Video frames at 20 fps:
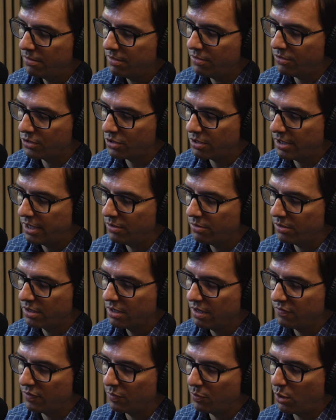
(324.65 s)
you're trying to
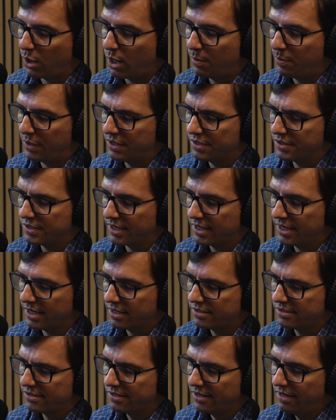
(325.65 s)
recover properties, and I
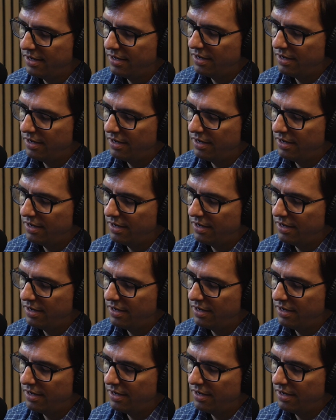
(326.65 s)
guess